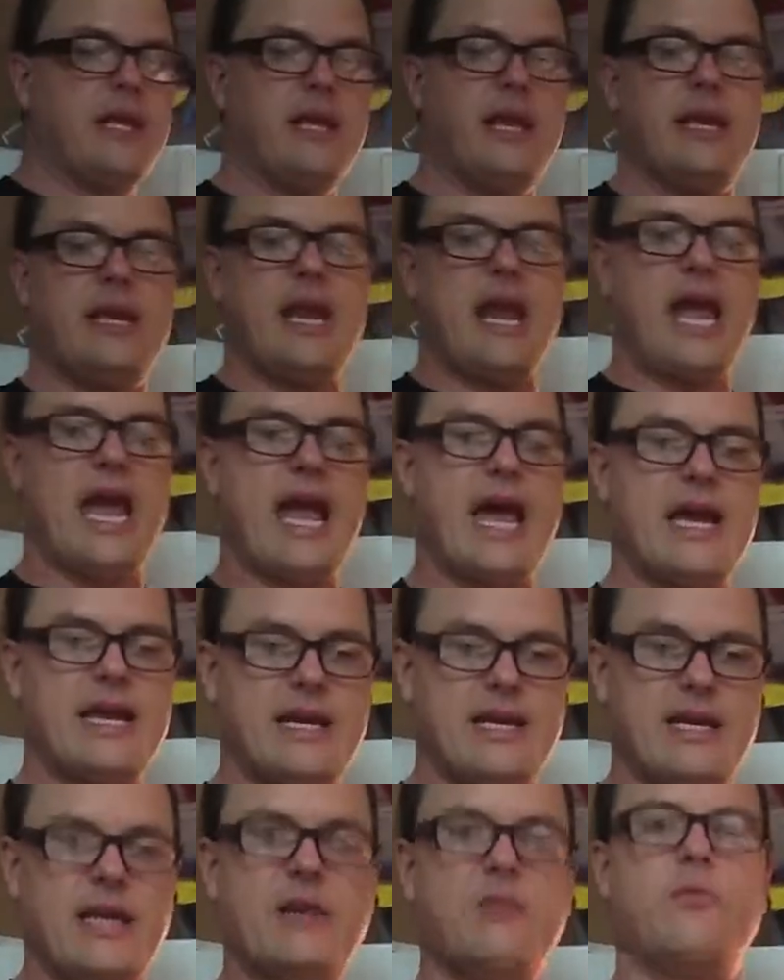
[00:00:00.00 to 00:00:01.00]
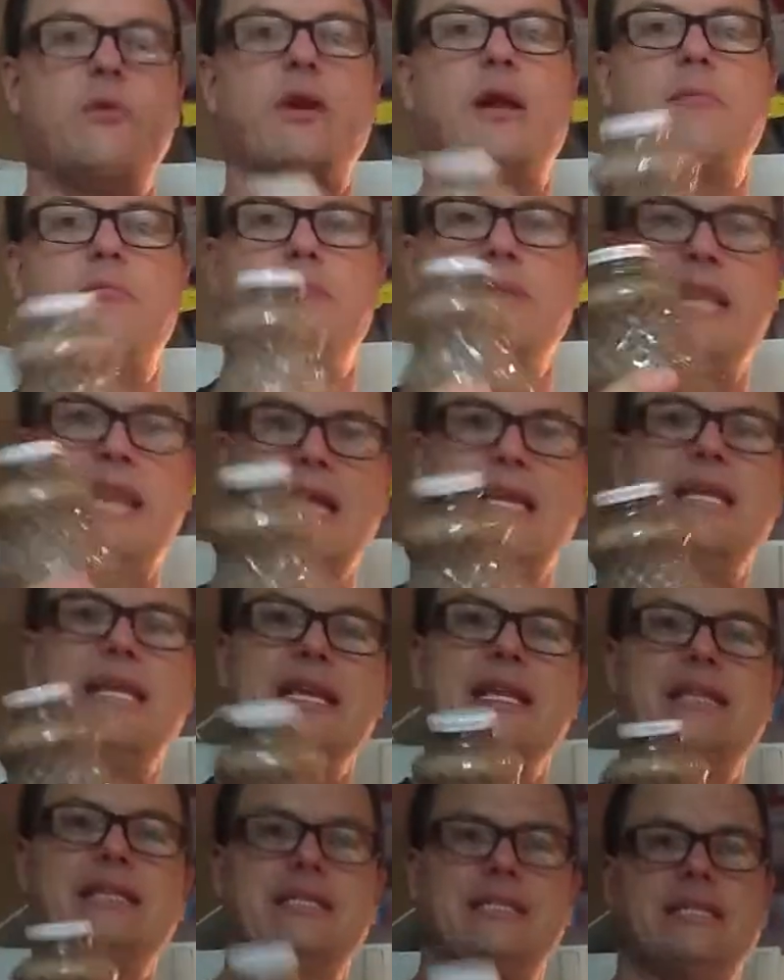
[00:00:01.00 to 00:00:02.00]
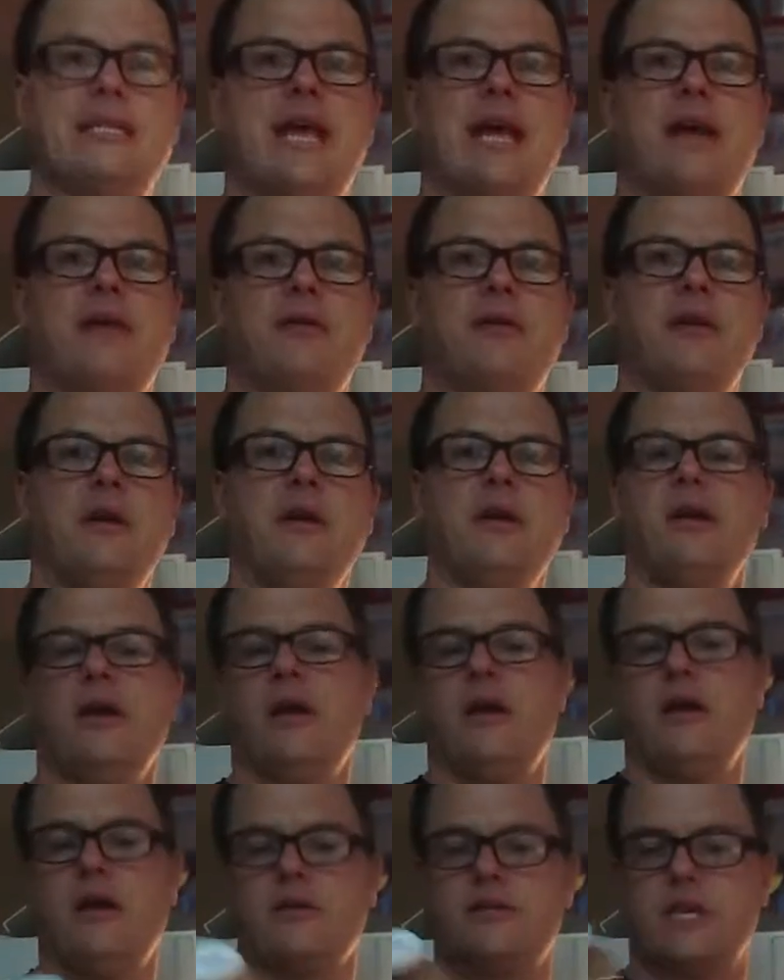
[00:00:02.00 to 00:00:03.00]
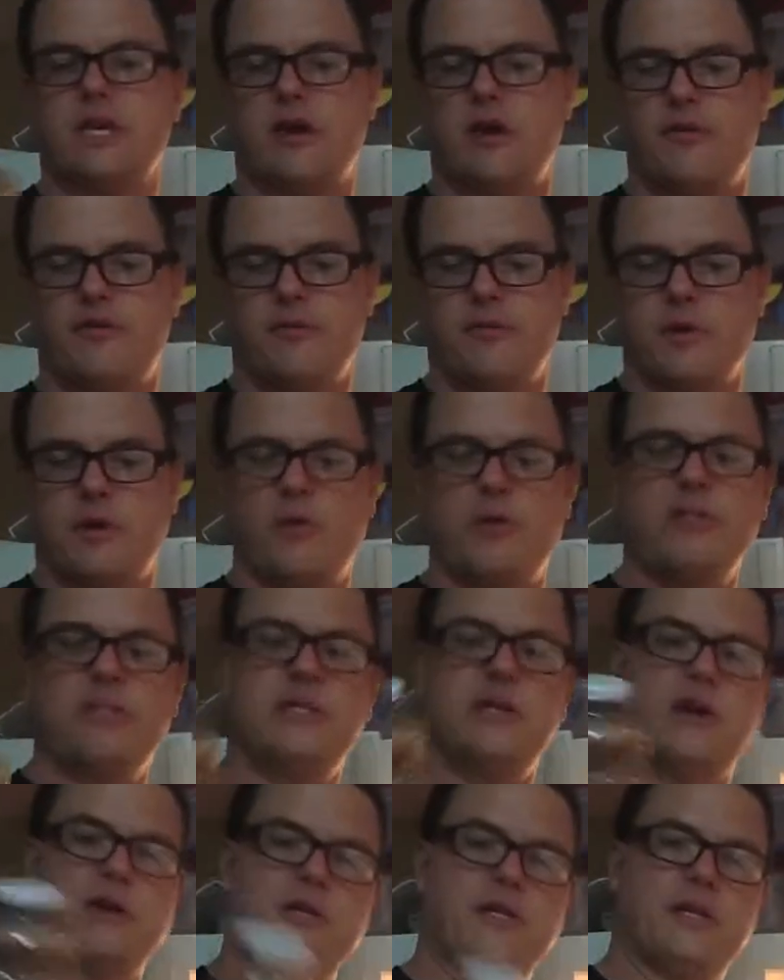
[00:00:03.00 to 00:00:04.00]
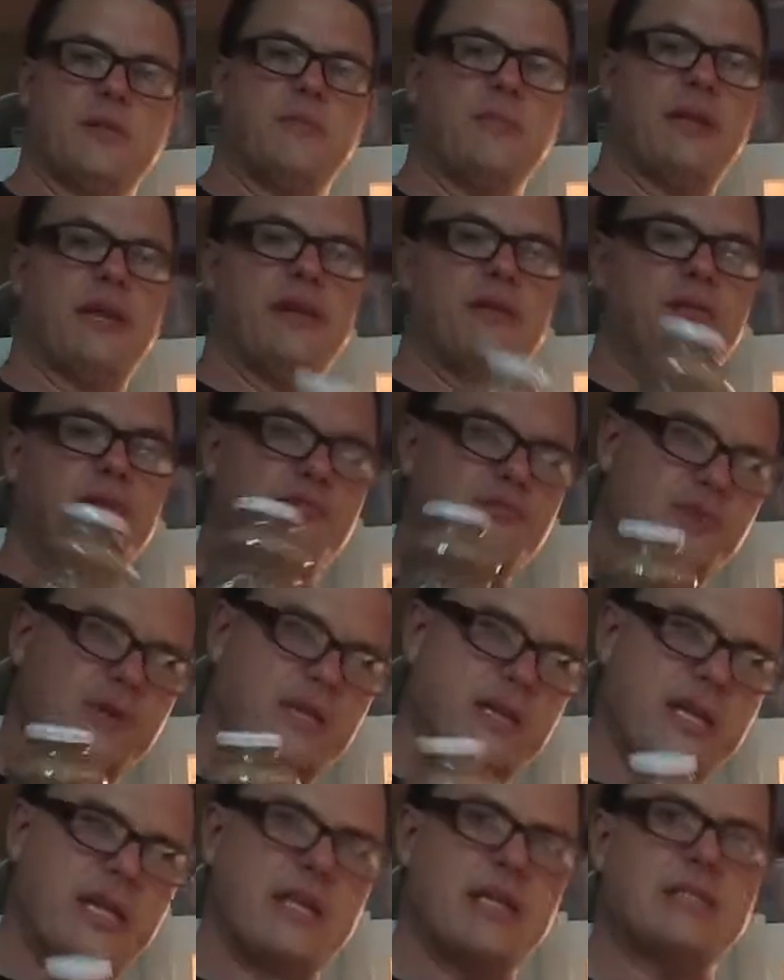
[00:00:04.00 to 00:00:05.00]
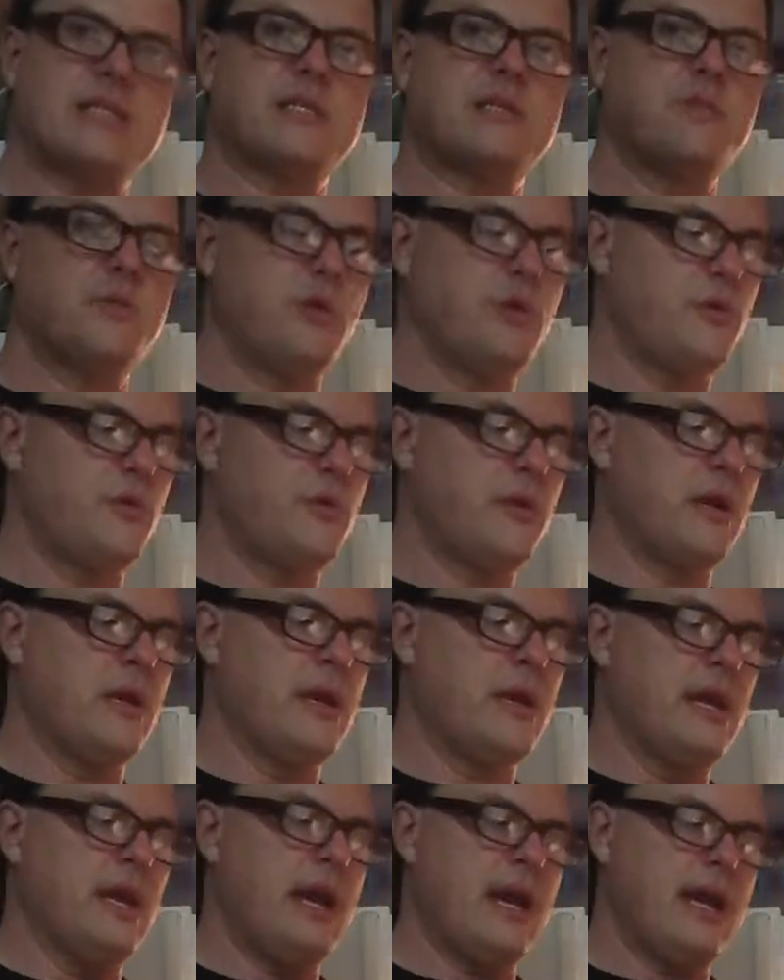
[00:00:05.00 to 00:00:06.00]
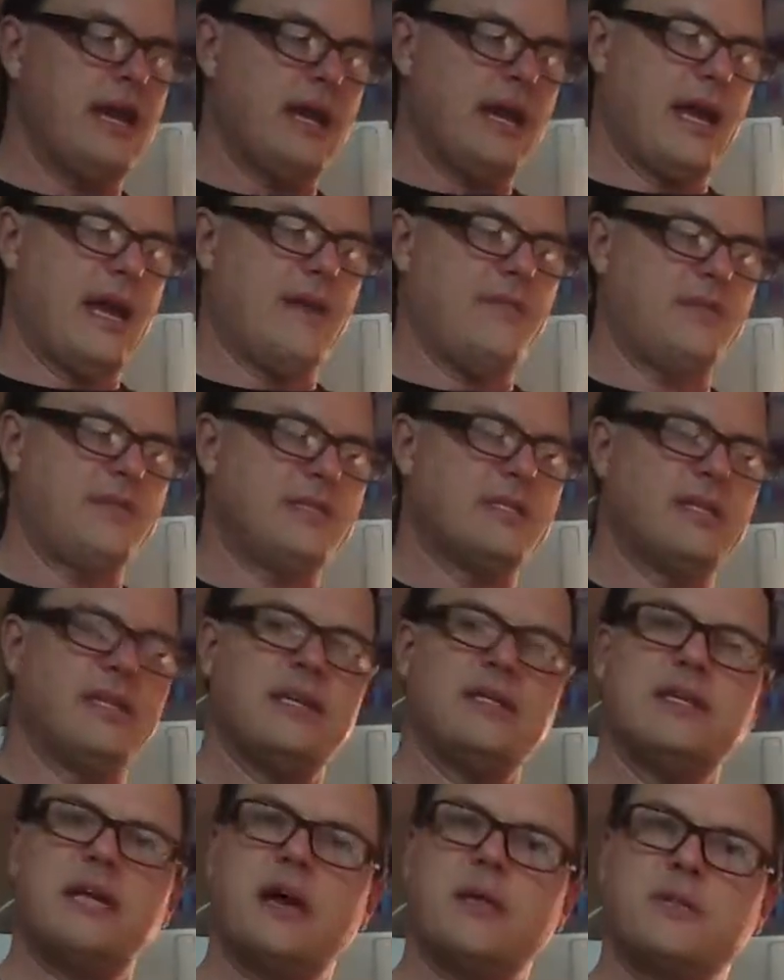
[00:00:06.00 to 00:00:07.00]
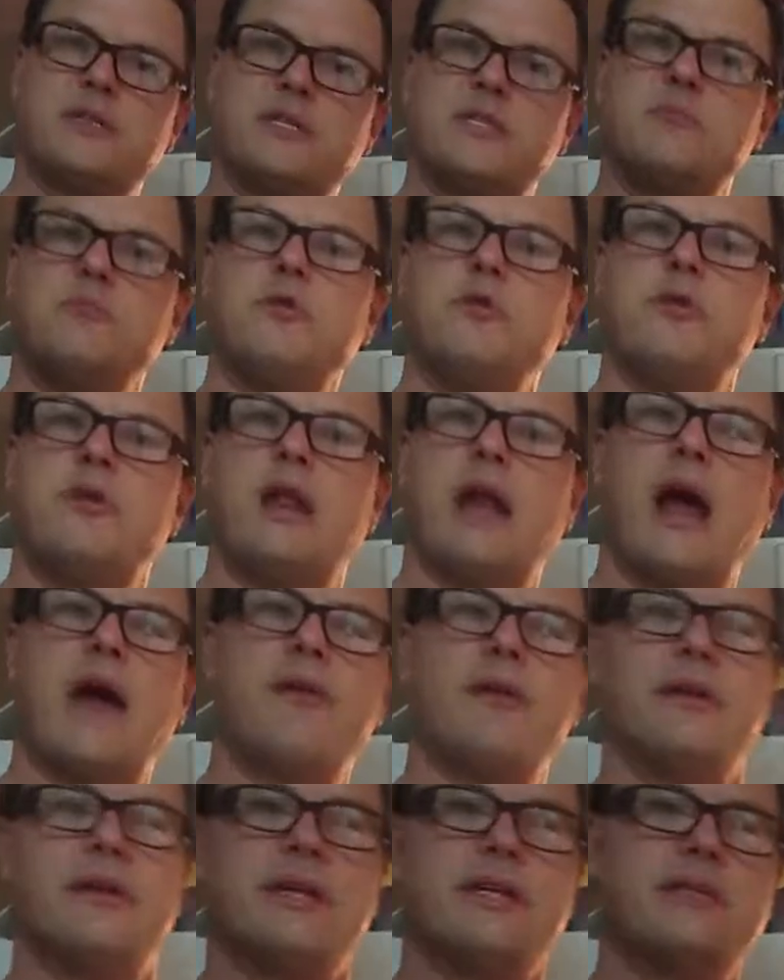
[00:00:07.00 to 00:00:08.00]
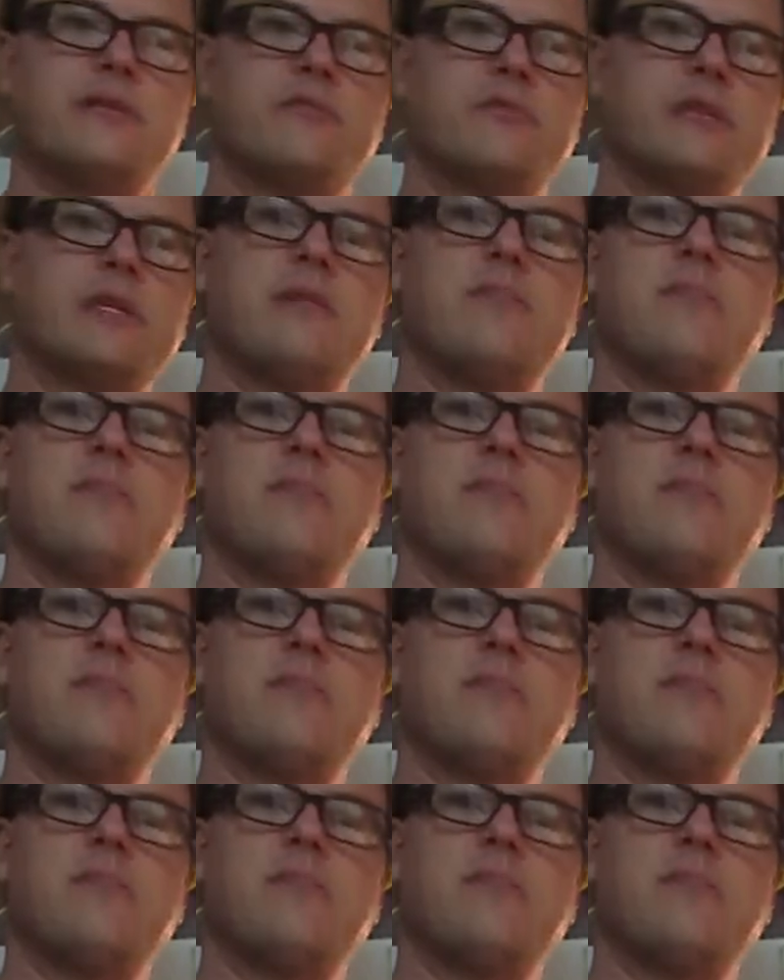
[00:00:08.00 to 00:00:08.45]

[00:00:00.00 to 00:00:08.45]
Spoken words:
then add it in when I'm blending this down. Because I go from the Cuisinart to the blender and really get it smooth. And I add this, and this helps smooth it out, and it doesn't really